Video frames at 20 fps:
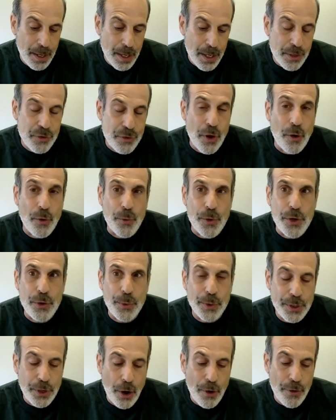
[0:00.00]
So you
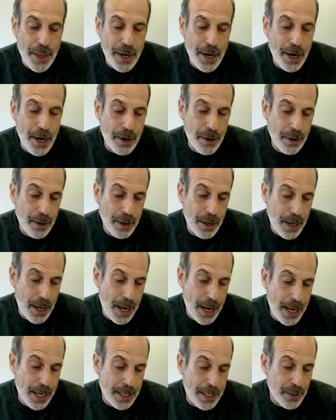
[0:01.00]
would go there
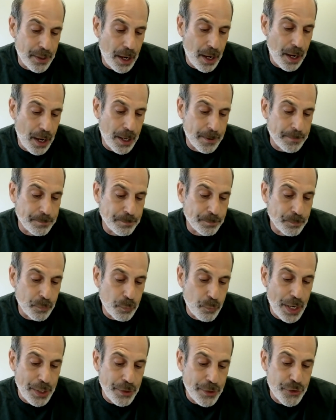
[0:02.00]
and
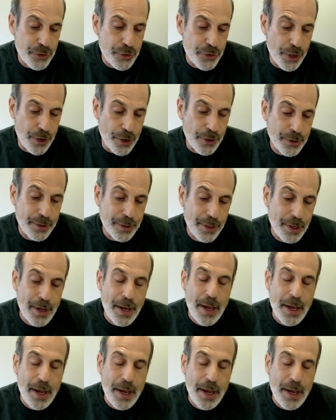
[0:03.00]
register,